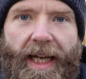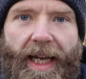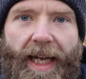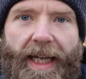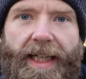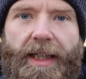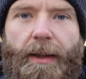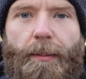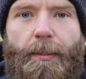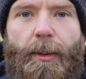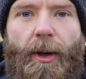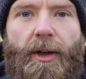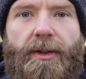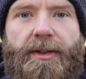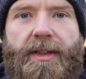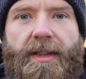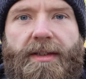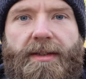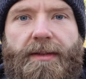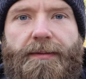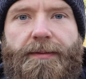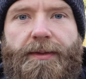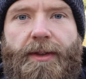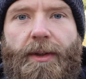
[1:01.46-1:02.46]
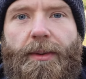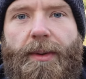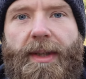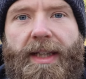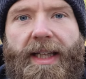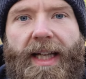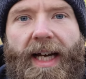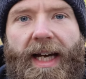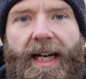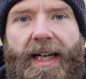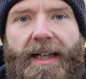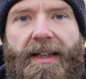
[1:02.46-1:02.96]
in the process of
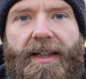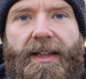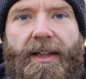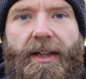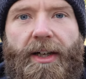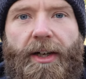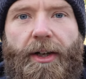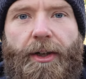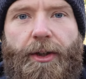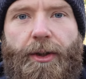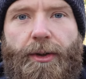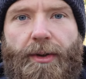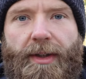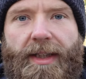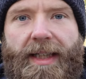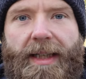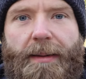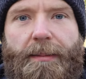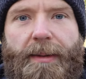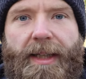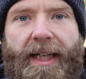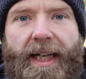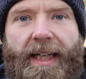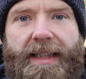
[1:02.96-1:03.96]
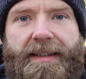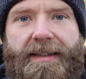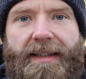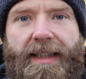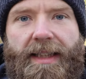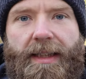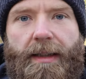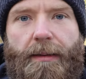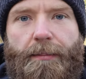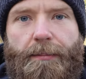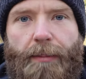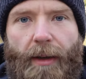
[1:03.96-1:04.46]
doing that, you're
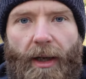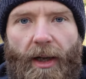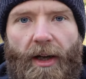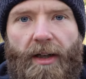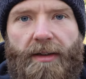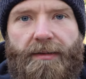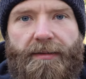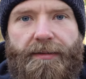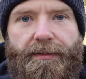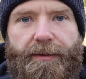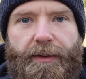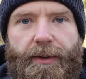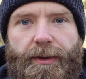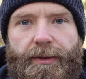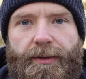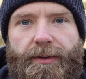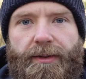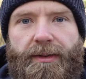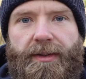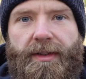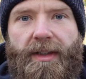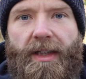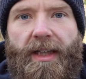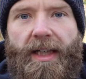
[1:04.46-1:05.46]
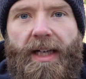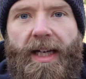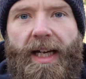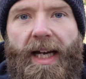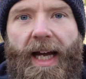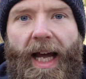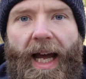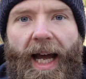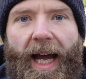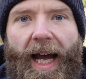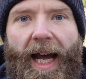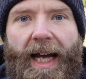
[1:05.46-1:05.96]
eliminating plant foods
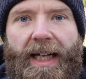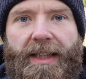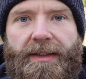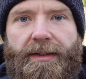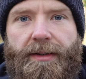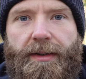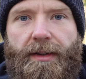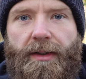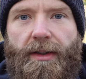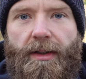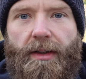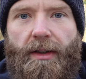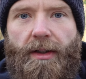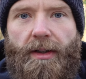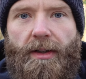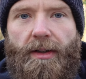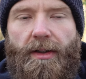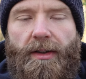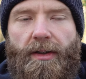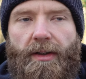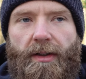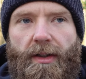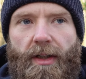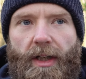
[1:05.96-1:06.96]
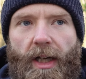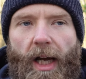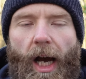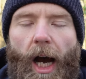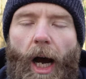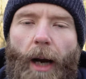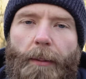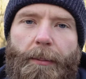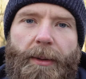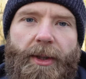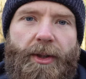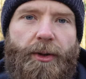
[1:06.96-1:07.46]
and
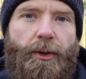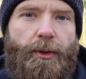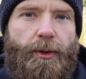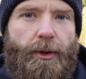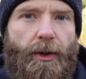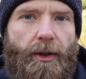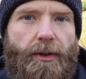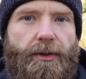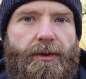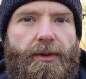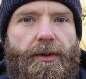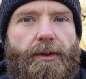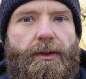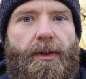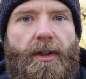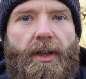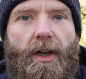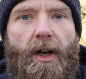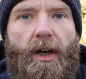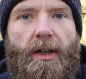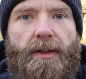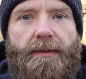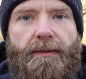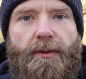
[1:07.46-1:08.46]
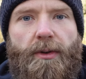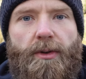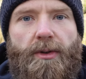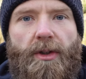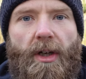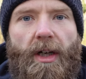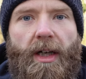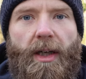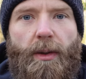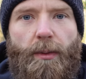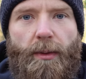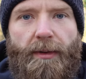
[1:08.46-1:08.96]
I mean you could do the carnivore
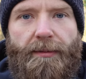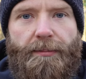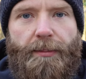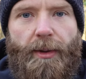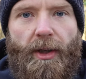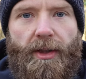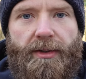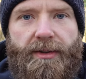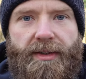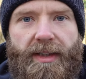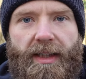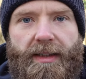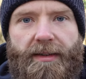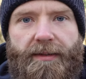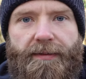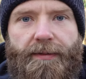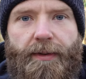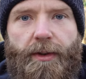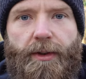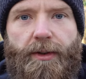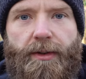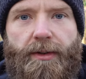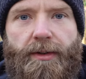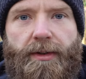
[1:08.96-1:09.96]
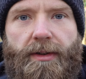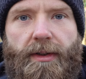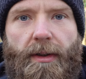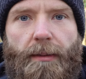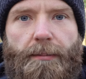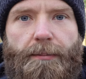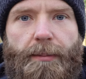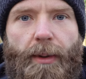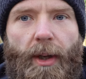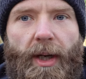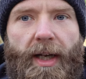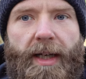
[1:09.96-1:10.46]
diet with processed foods,
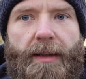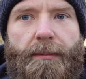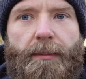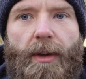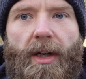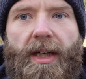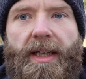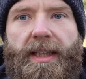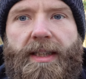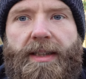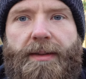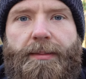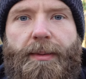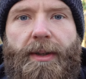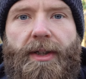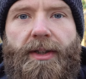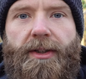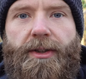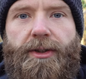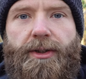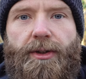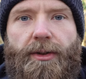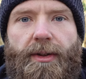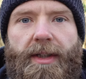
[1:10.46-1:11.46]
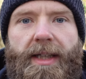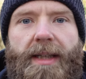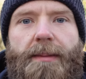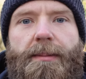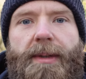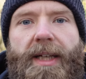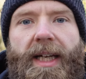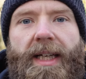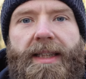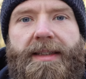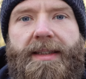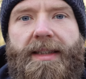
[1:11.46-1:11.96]
but in my experience you're
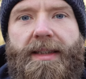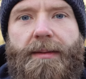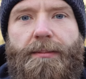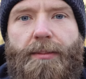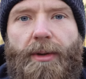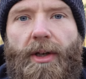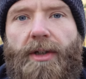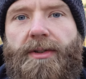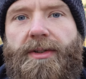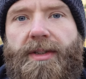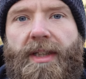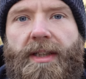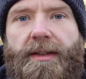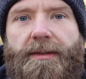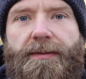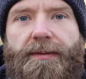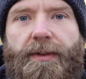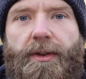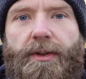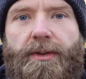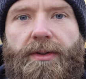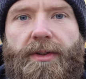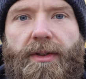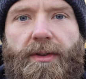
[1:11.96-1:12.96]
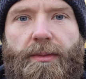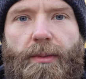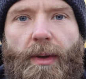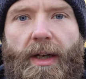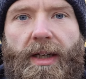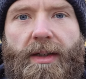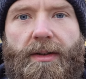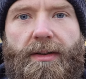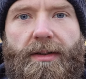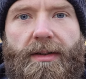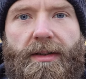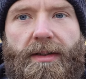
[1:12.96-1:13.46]
eliminating processed foods as
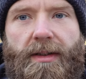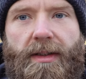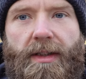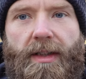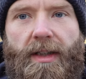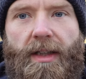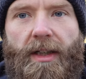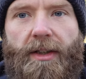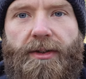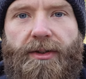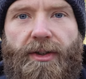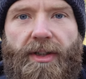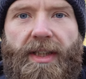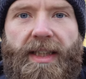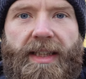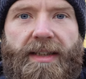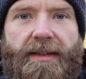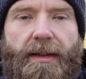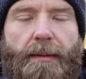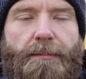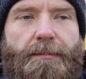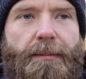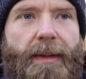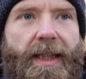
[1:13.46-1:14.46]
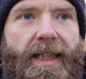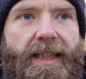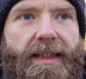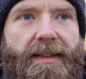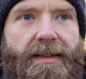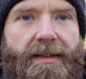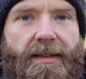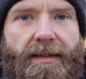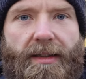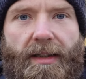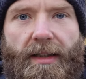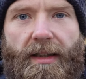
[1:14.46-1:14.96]
well. So these are
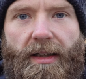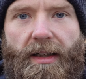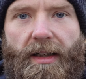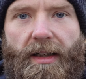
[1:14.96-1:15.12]
meats